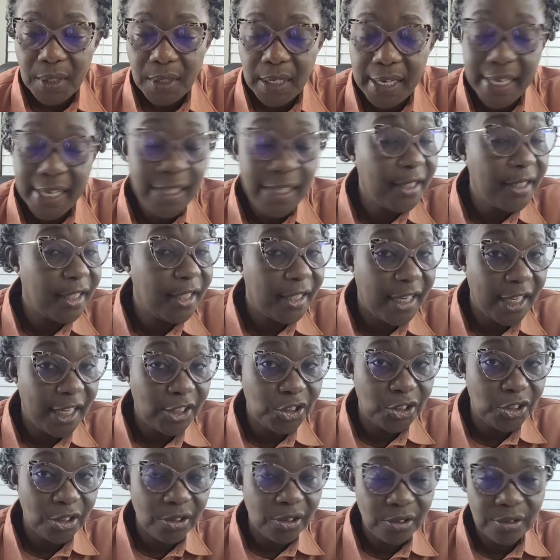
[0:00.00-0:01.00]

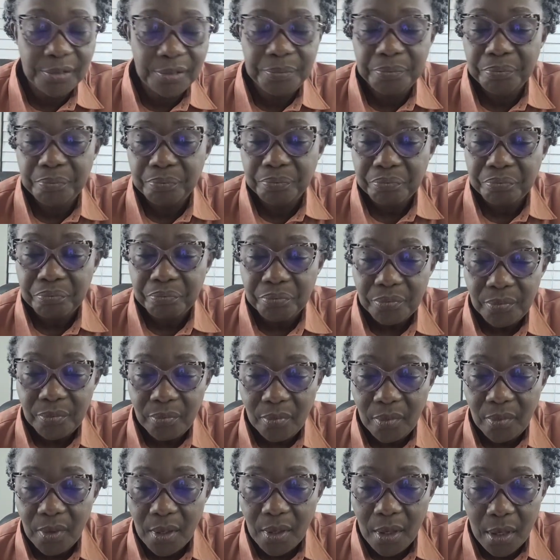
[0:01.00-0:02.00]
International.
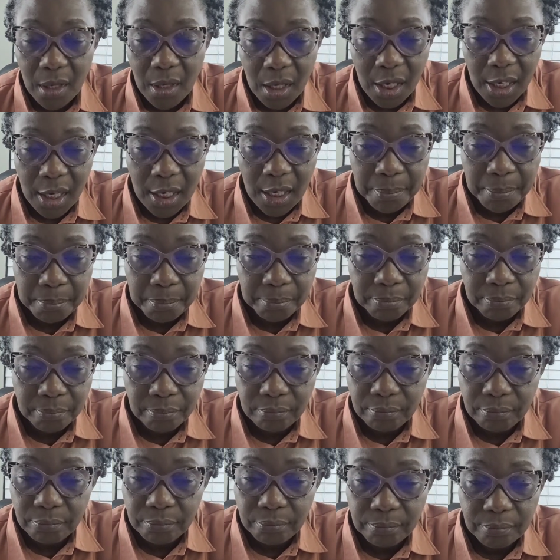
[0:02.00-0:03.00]

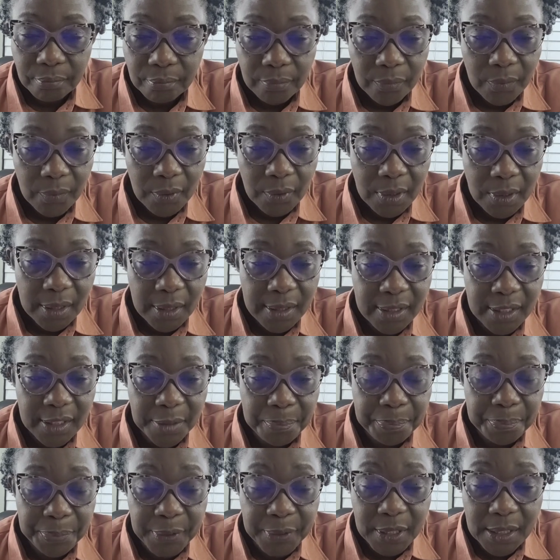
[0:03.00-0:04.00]
Um, he's a
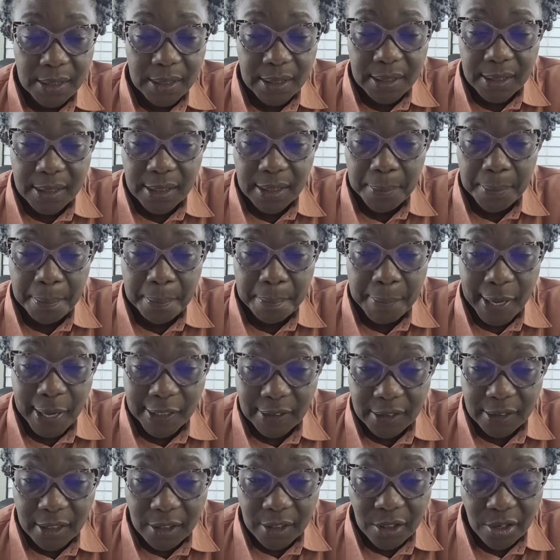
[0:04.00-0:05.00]
peace
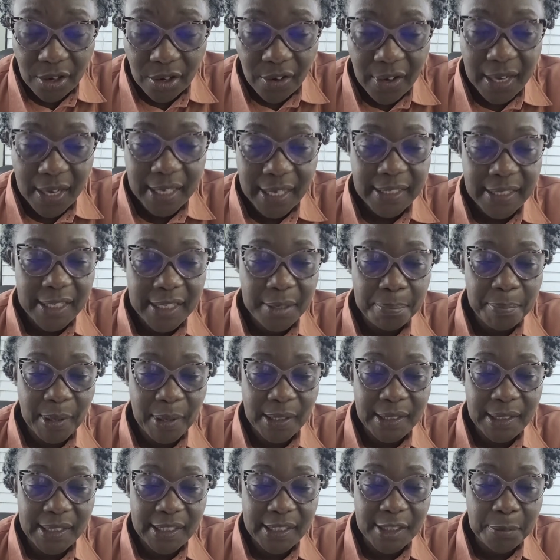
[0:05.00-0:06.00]
ambassador and he
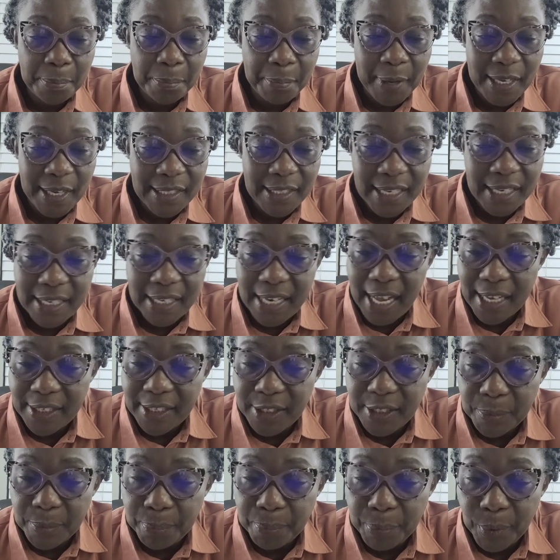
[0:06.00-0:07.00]
participated
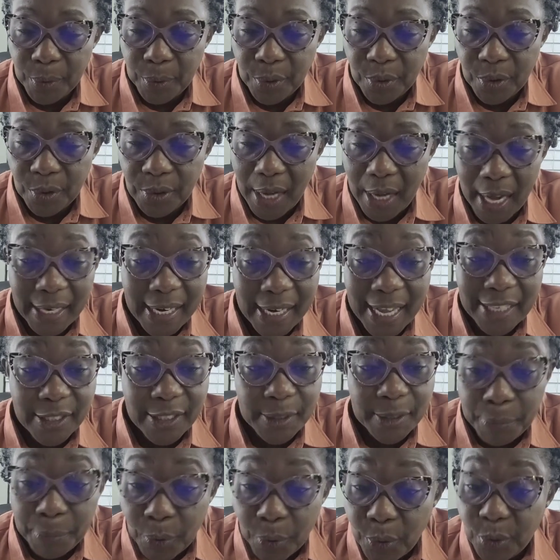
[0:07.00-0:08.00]
and spoke and
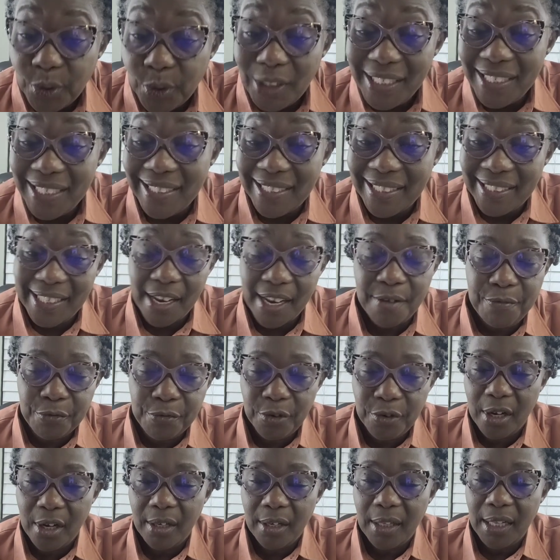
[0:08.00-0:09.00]
has spoken in
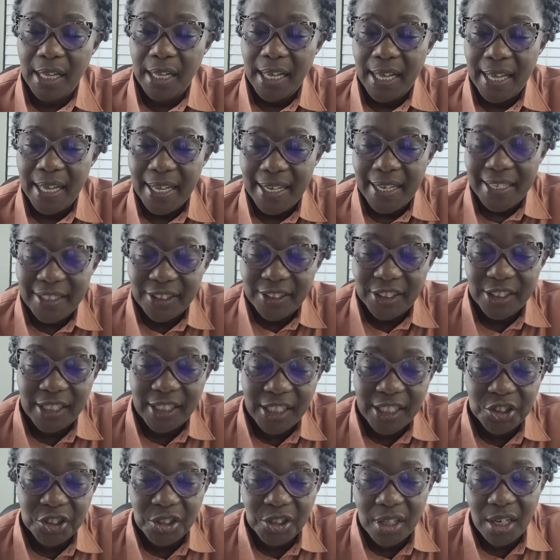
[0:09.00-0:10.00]
several
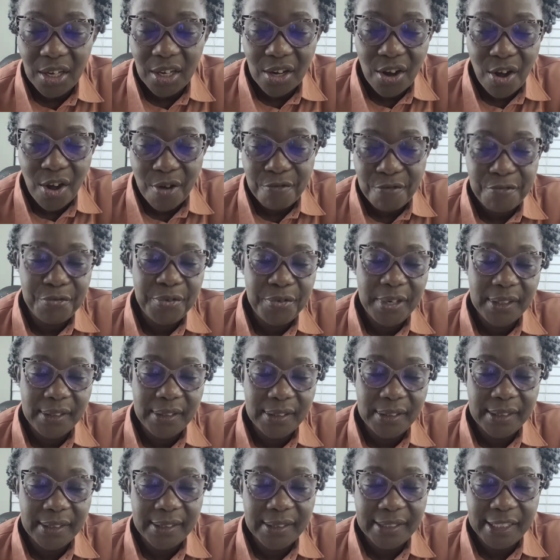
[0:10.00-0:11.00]
international
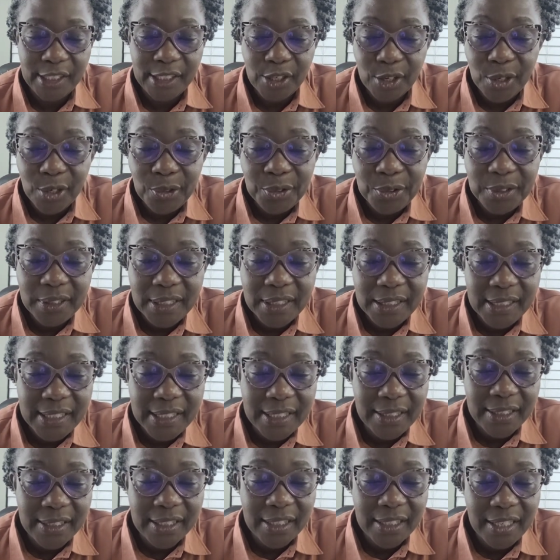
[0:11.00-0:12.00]
conferences, including
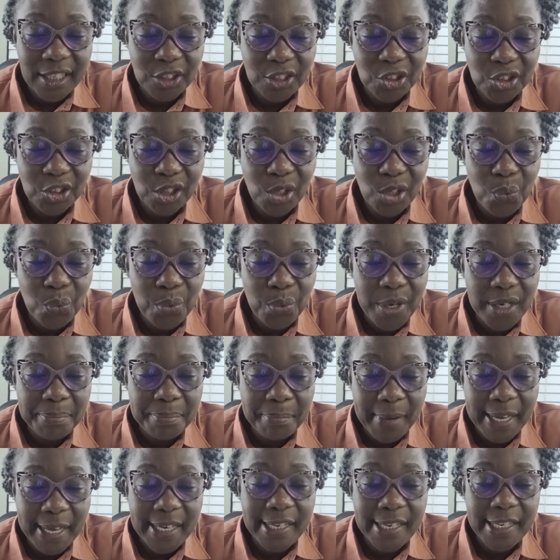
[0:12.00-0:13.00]
International
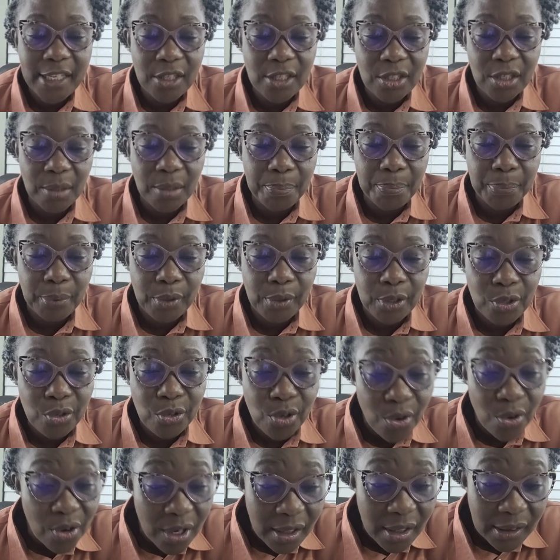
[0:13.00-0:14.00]
Women
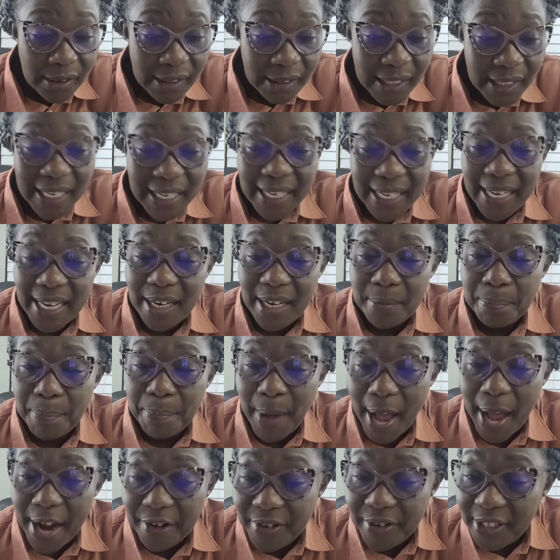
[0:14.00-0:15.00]
Entrepreneurs in
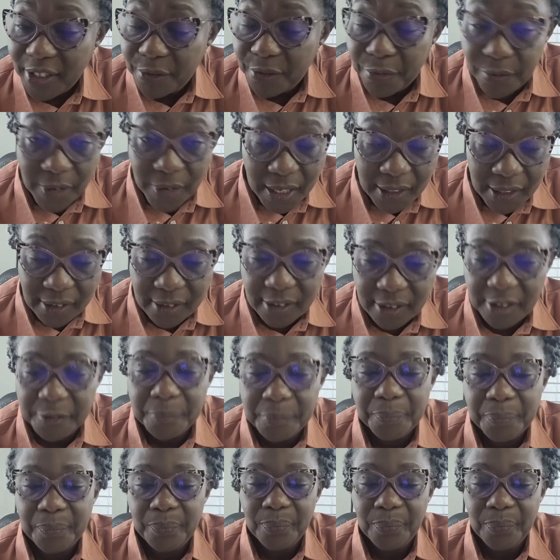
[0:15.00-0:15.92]
Paris, France.